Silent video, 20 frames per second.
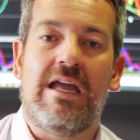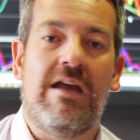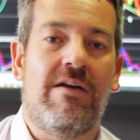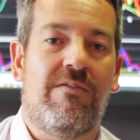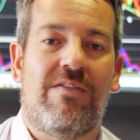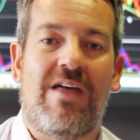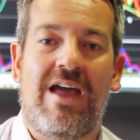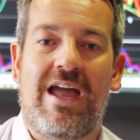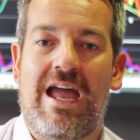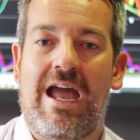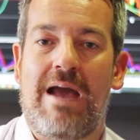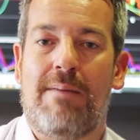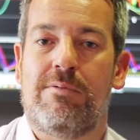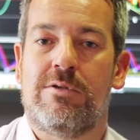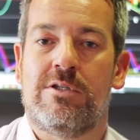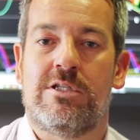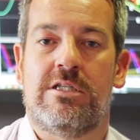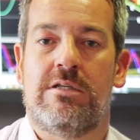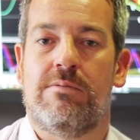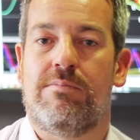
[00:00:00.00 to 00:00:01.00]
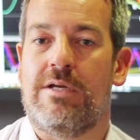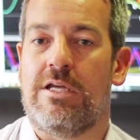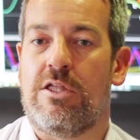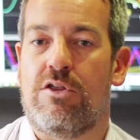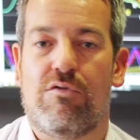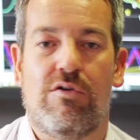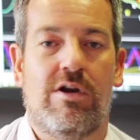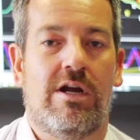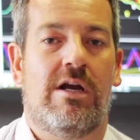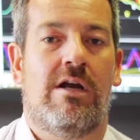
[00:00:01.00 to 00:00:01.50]
If that happens to be
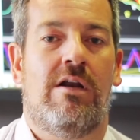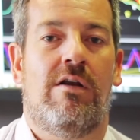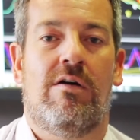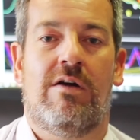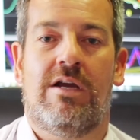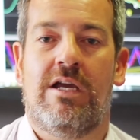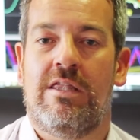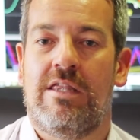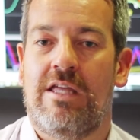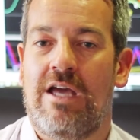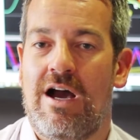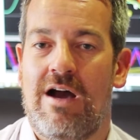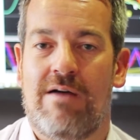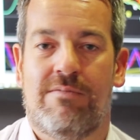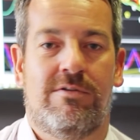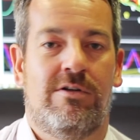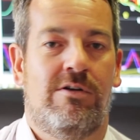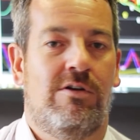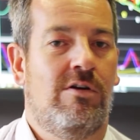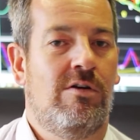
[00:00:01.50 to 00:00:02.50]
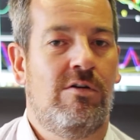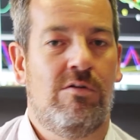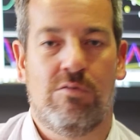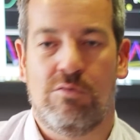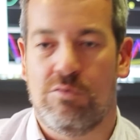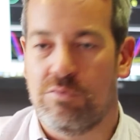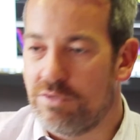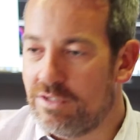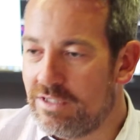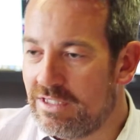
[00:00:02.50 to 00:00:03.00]
3 o'clock in the afternoon
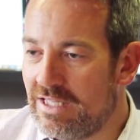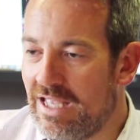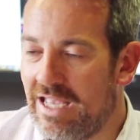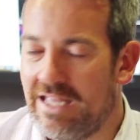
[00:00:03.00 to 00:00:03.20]
or